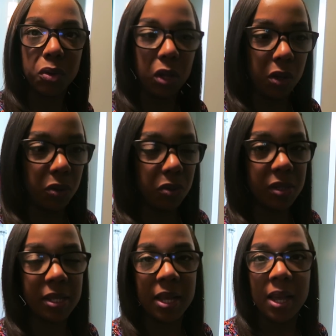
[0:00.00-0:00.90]

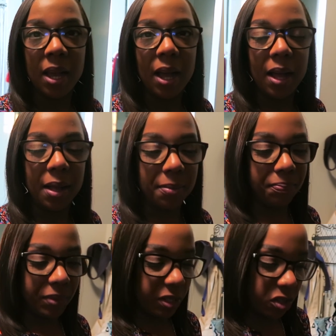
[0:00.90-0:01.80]
clothes. So
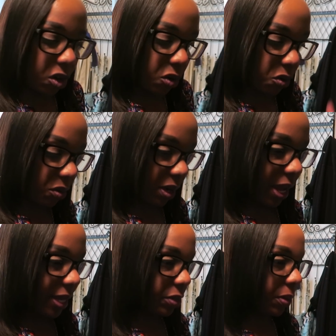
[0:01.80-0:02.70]

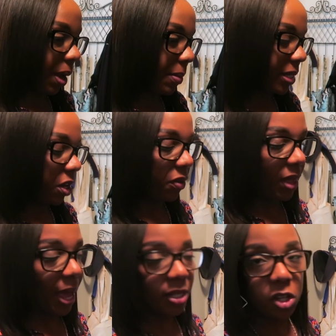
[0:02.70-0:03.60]
I had to remind myself of that.